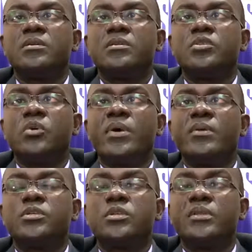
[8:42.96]
So when
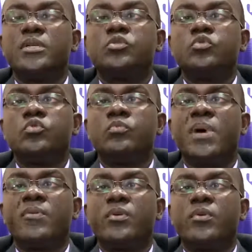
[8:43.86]
we slot the two
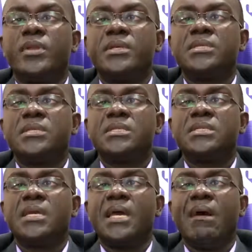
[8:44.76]
boundary
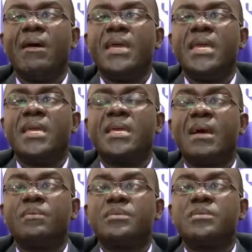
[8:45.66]
conditions, our A
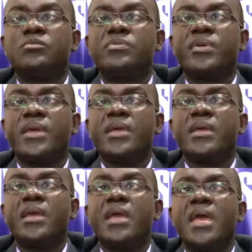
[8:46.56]
comes 3,
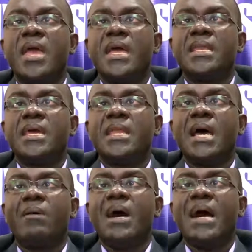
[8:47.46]
and then
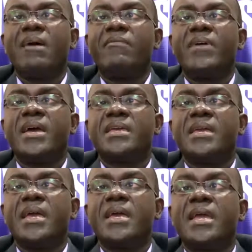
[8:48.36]
our alpha
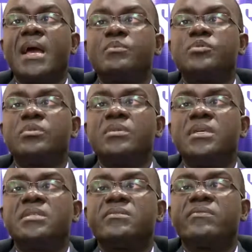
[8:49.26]
here comes to
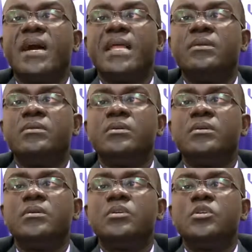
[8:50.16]
this value.
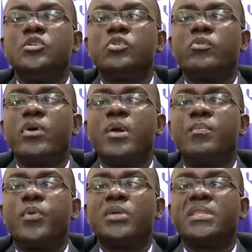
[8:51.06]
So we go
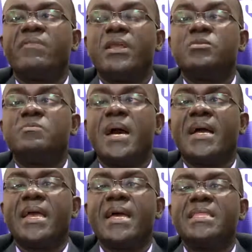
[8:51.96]
and plug the values
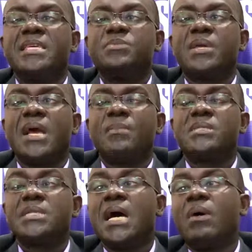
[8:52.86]
back, and this
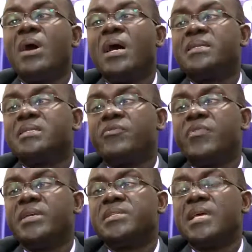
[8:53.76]
becomes our
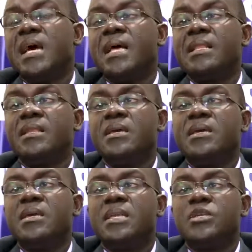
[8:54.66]
differential,
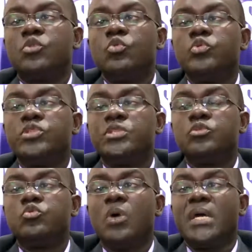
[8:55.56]
the
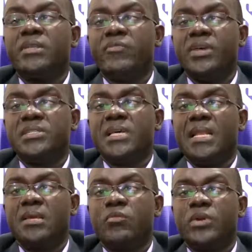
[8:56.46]
solution to our differential
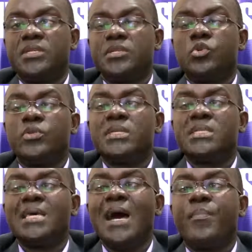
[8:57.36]
equation. So this
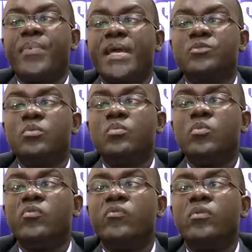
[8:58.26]
is how price will
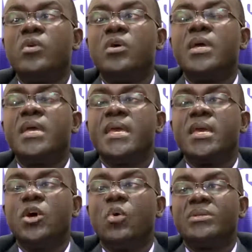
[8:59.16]
move,
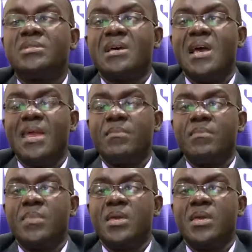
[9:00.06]
you know, with time.